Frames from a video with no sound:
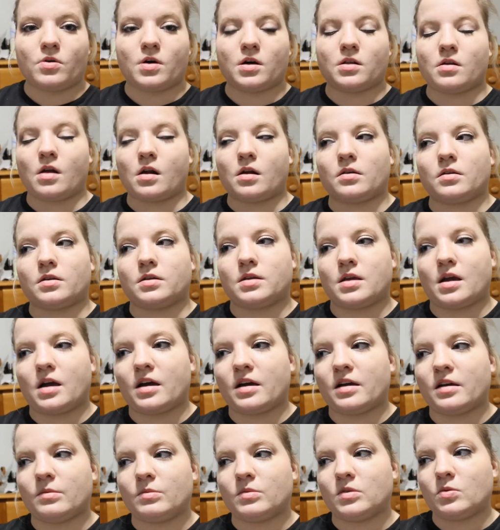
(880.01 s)
a lot of the
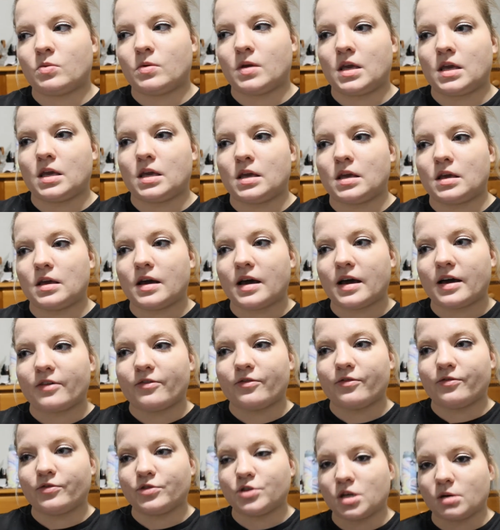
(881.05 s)
times we
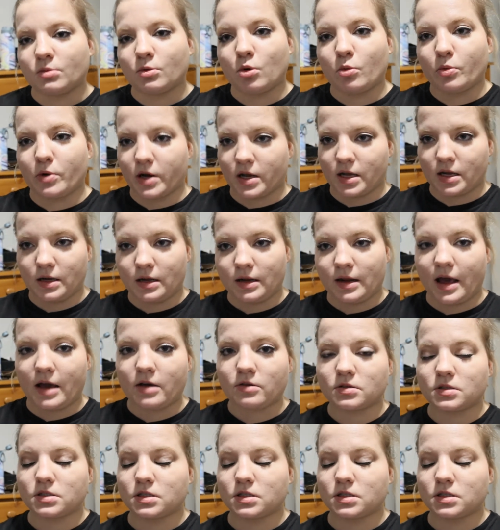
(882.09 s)
have trouble working it out.